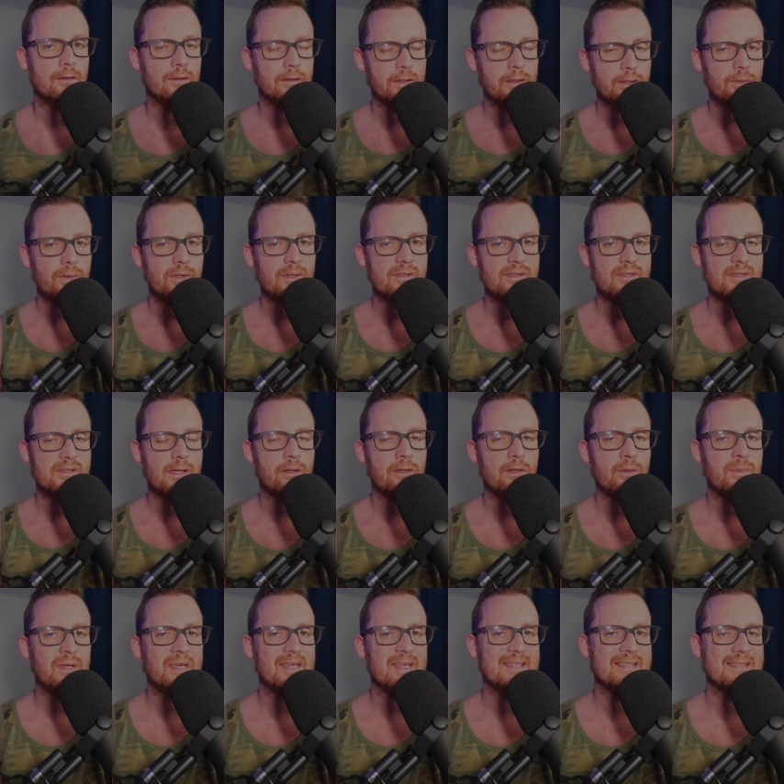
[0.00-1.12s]
The lyrics tell
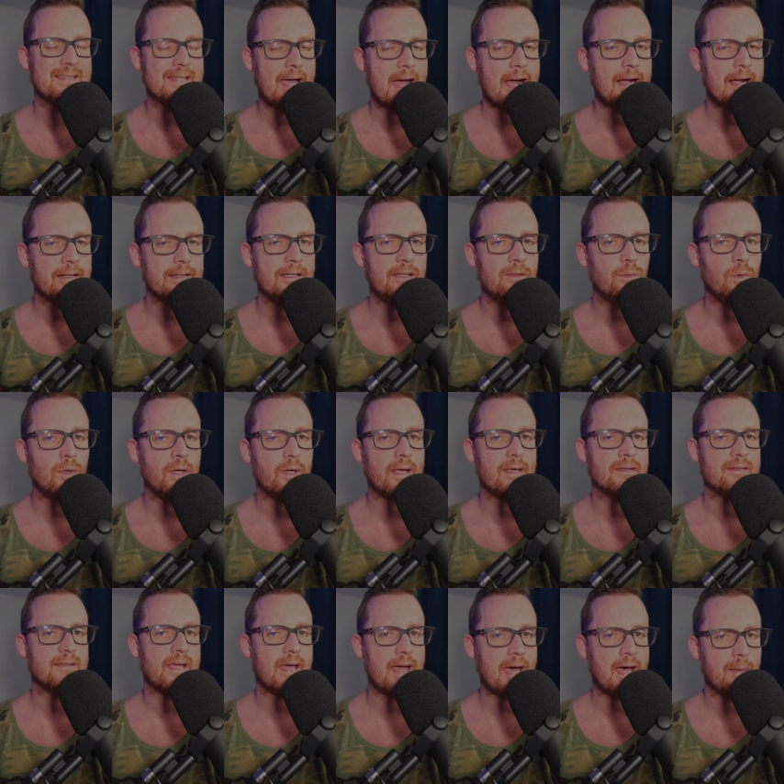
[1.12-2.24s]
him exactly what
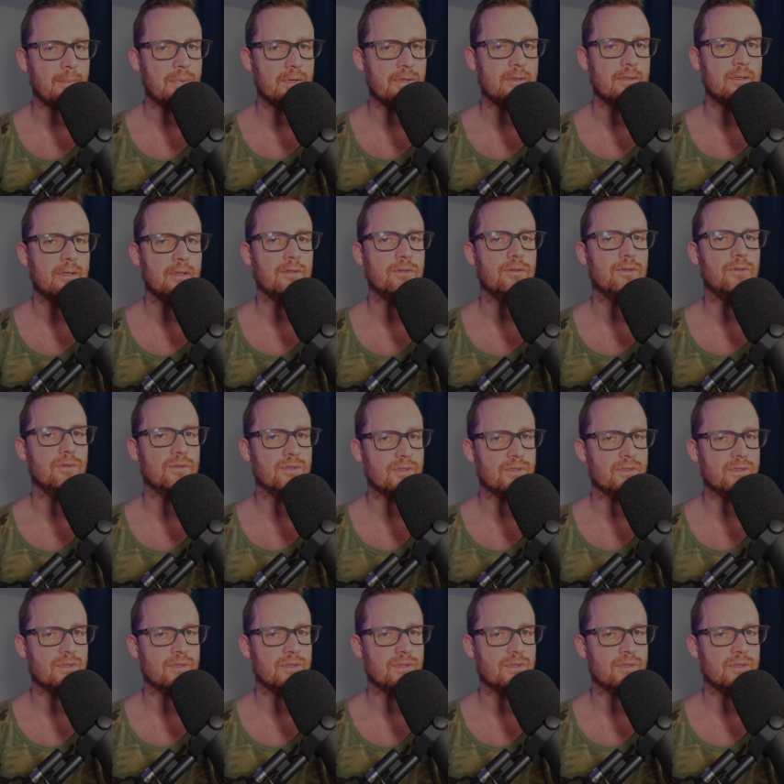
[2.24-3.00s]
has happened to